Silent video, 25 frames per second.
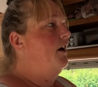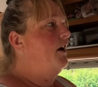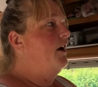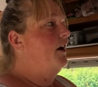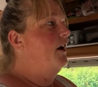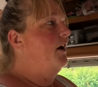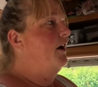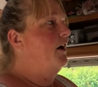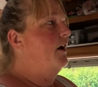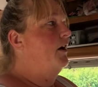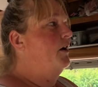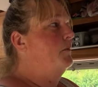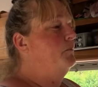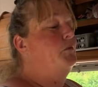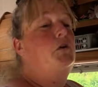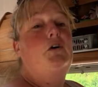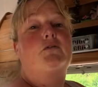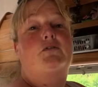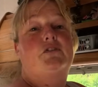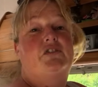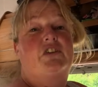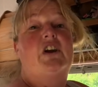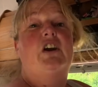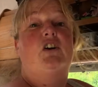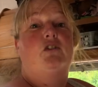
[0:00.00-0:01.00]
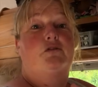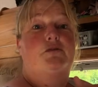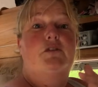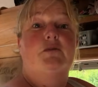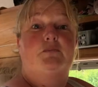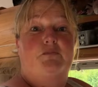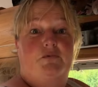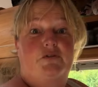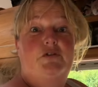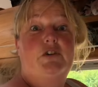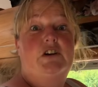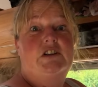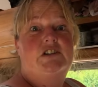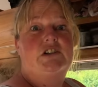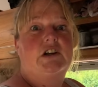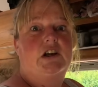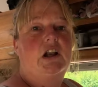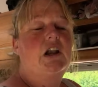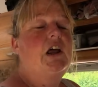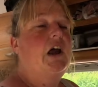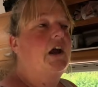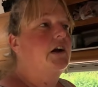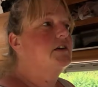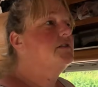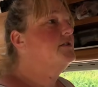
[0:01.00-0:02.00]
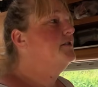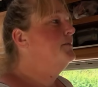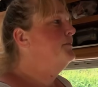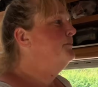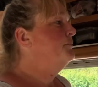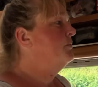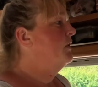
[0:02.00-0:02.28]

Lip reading: Not for sale, for free to collect.